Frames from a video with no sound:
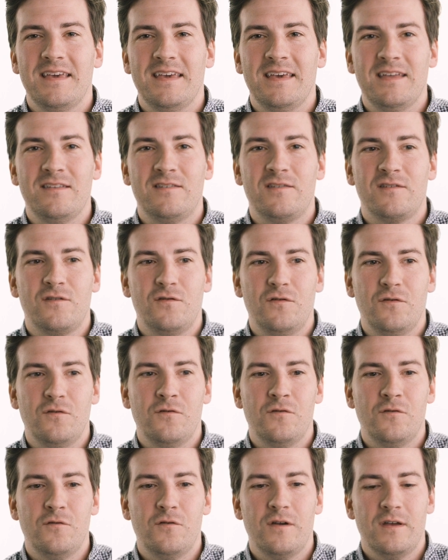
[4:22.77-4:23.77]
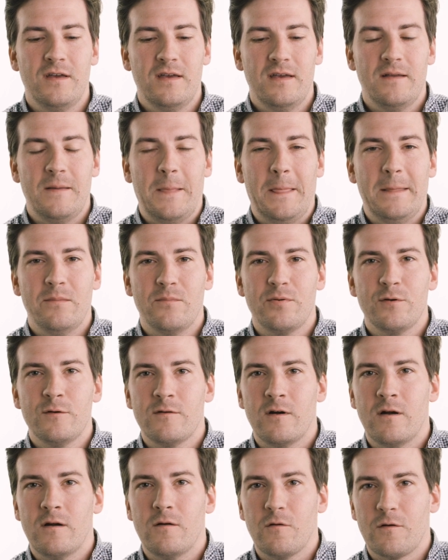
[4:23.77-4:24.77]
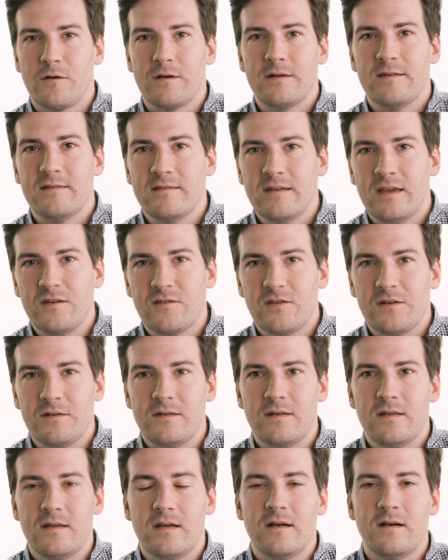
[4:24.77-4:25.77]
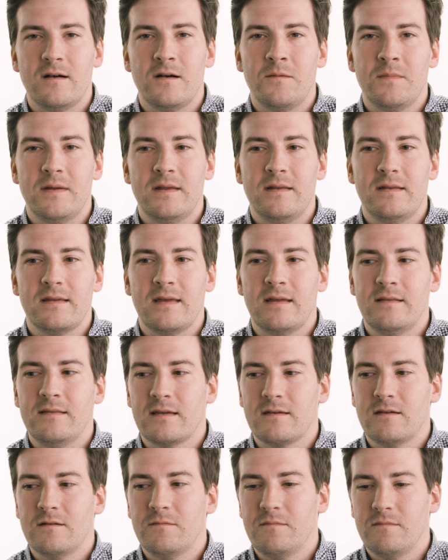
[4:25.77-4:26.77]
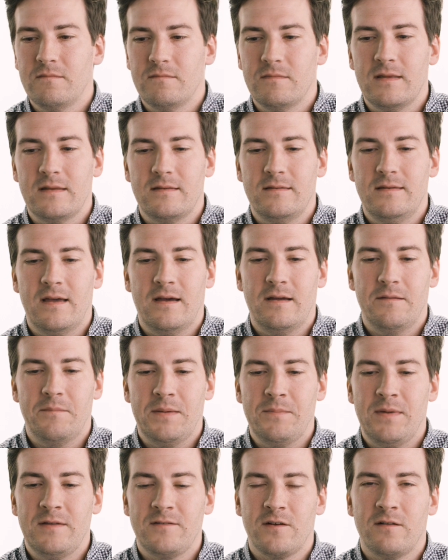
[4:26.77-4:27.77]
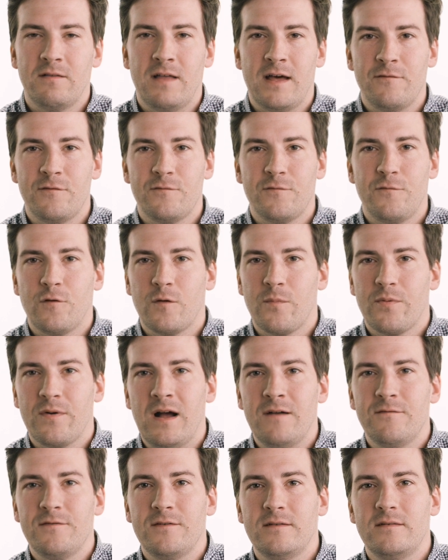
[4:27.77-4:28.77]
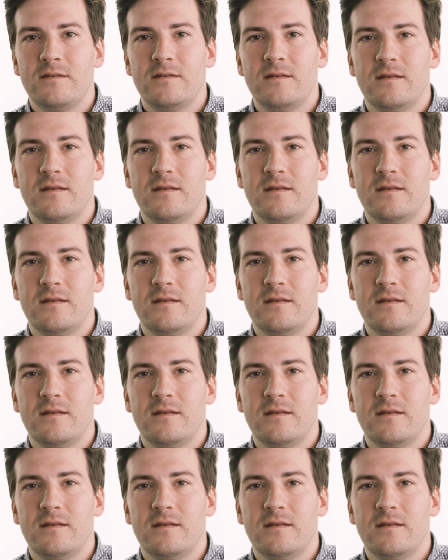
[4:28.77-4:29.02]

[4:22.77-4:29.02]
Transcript: It's to improve our organization. And again, I mentioned a lot of for-profit